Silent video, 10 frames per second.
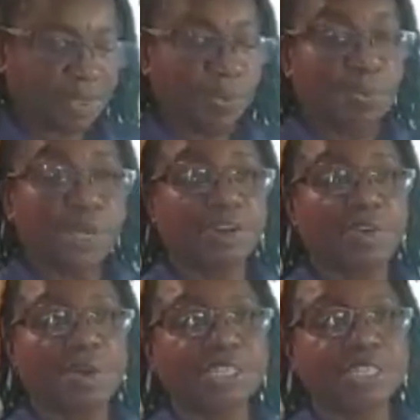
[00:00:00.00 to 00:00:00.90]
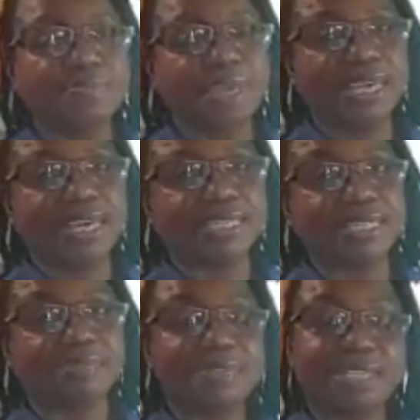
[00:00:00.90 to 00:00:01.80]
we are going to make
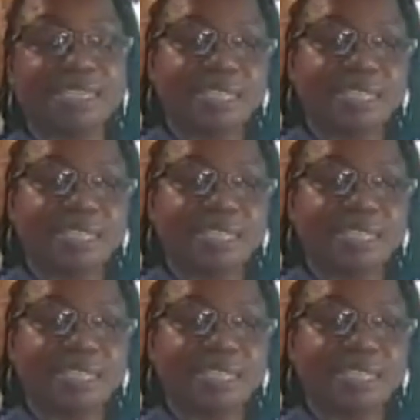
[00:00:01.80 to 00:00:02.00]
something